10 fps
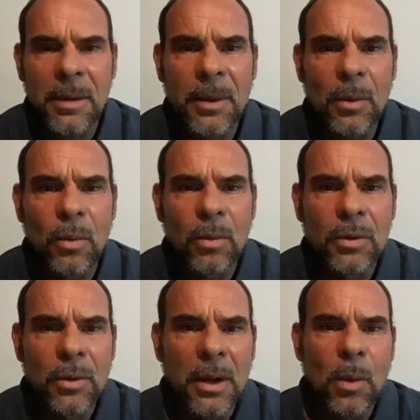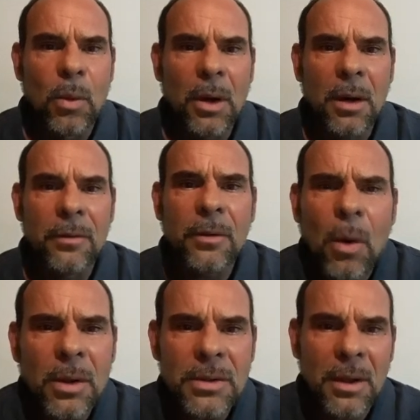I mean, do they work? Of
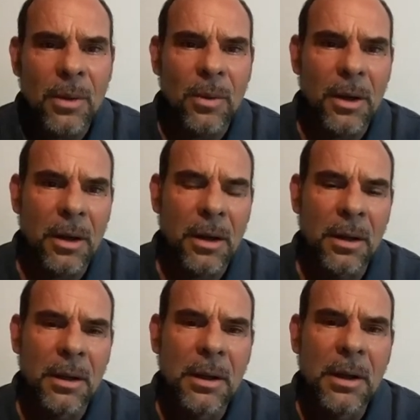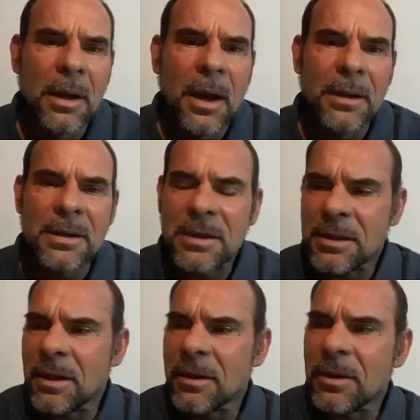course they work. And this
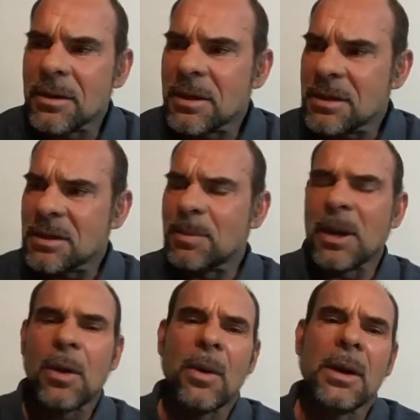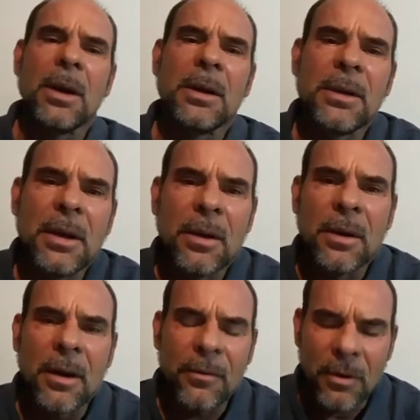has been going on in the
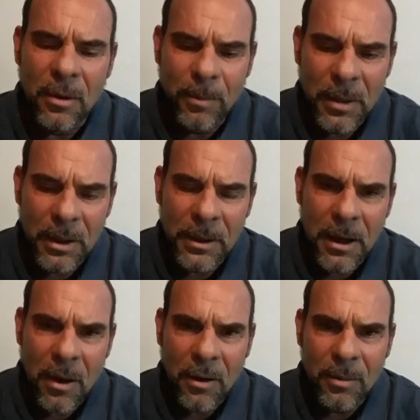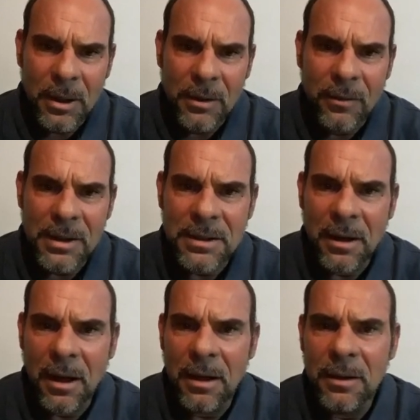internet for a bit now. I've been
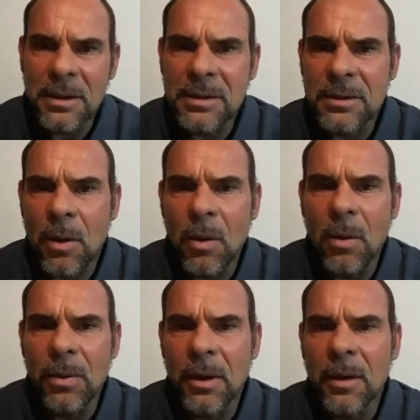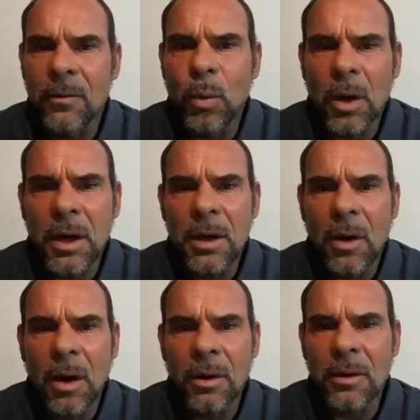investigating this whole thing of working
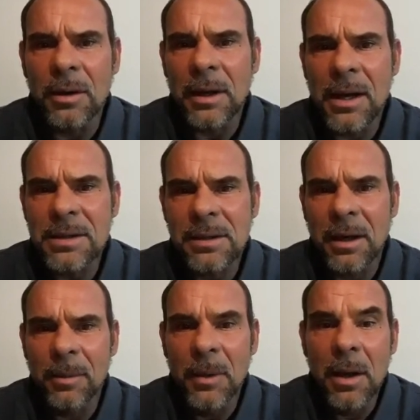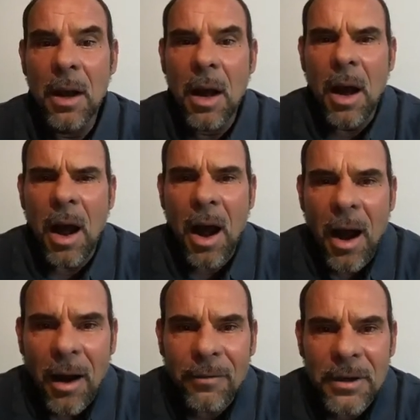harder than last time.
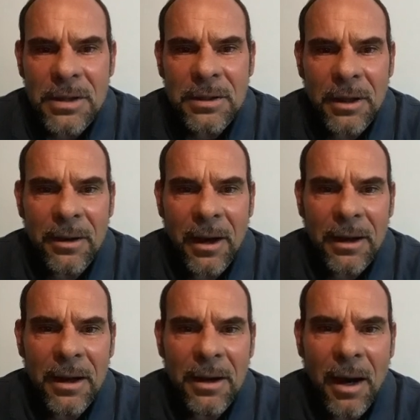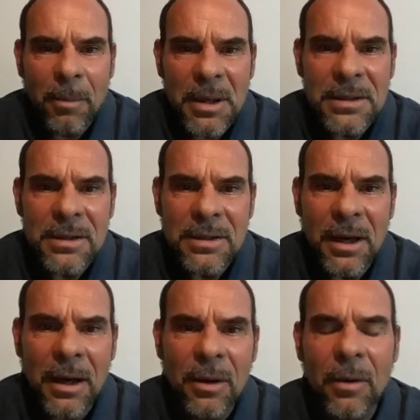Obviously, that cannot be
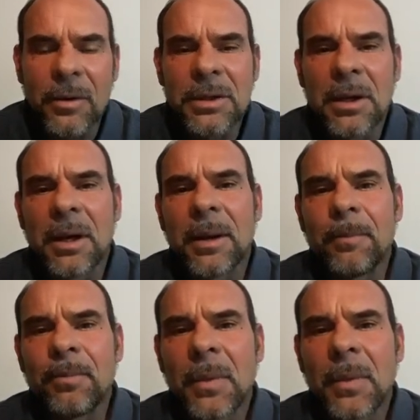sustained over time.